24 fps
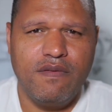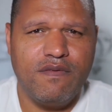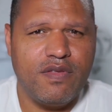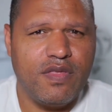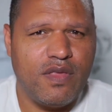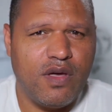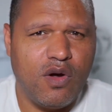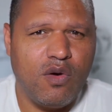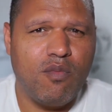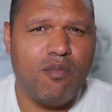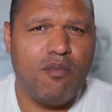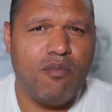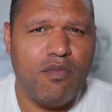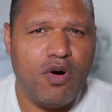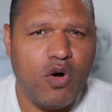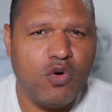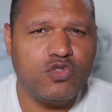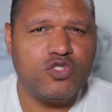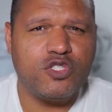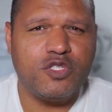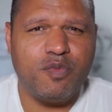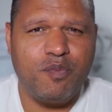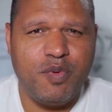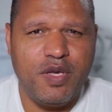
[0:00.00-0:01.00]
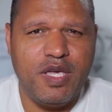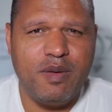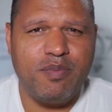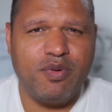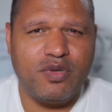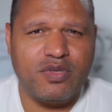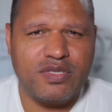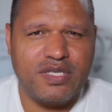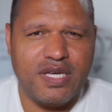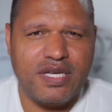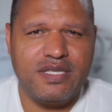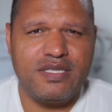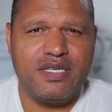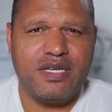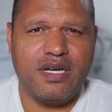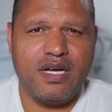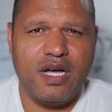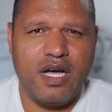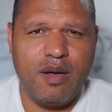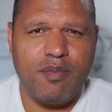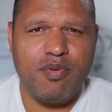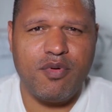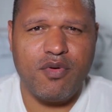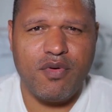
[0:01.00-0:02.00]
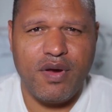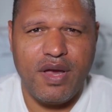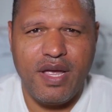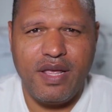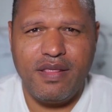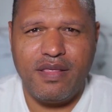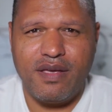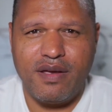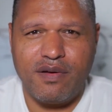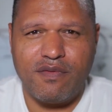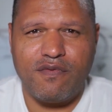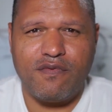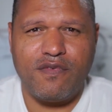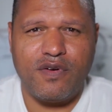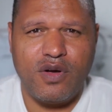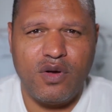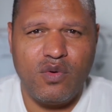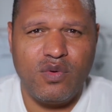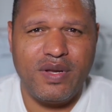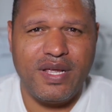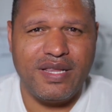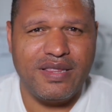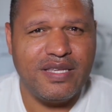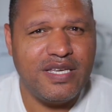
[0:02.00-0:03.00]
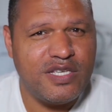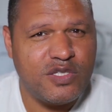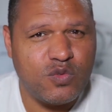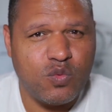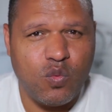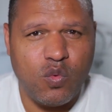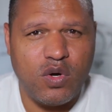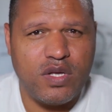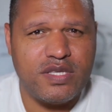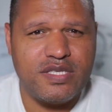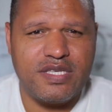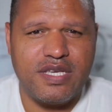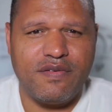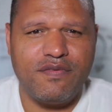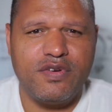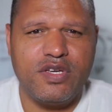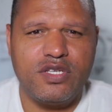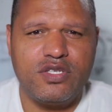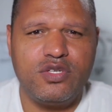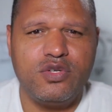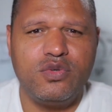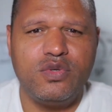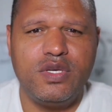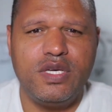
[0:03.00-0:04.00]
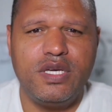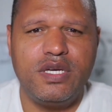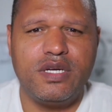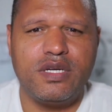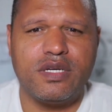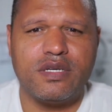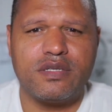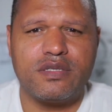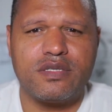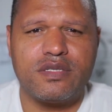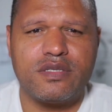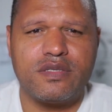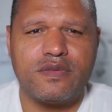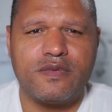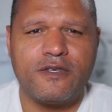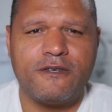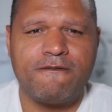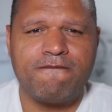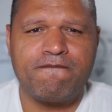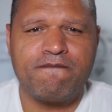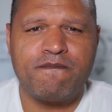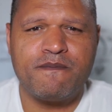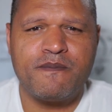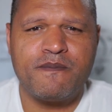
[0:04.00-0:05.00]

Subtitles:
Even though most people tend to upgrade their phone at least once every 2 years,